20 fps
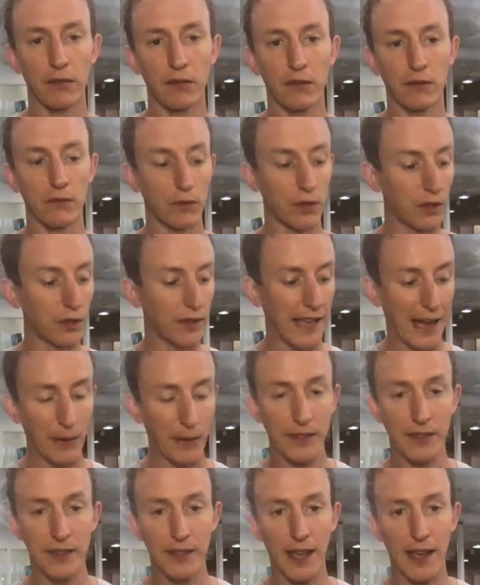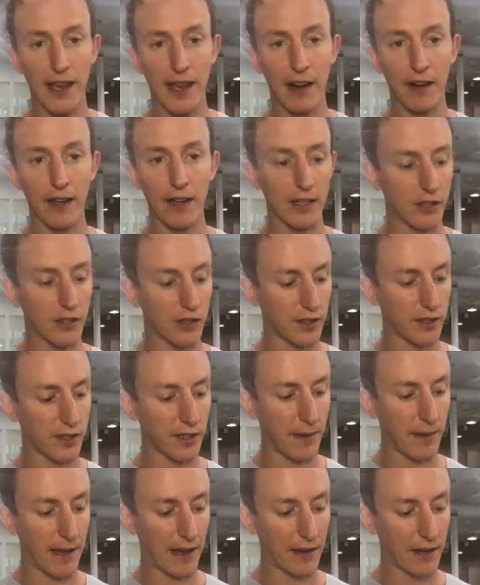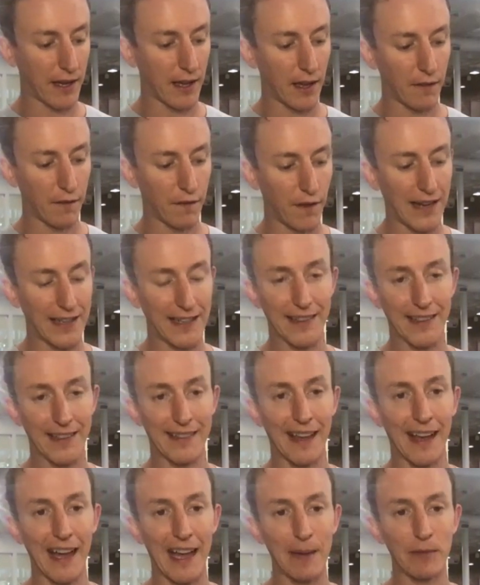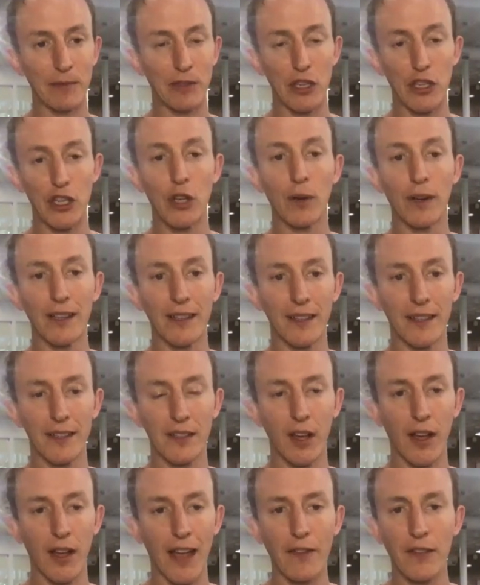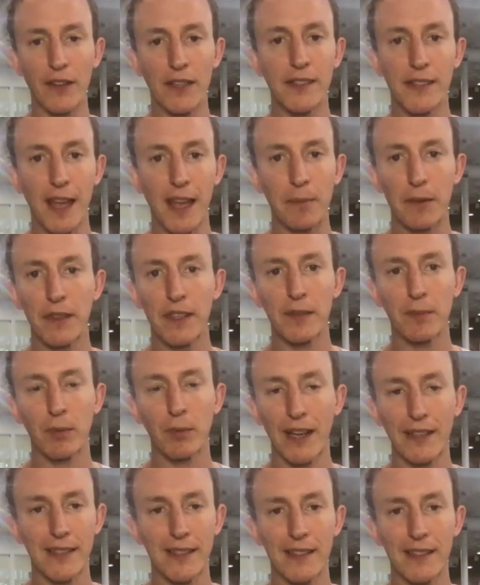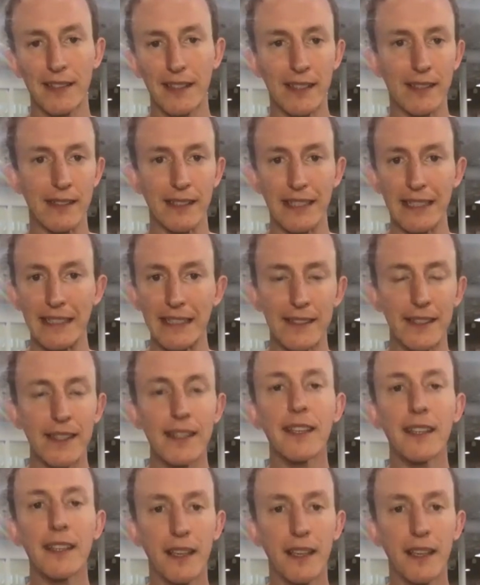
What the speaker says: really, I would say, Eric, it's just about finding the time to do it, because every step in this process is easy.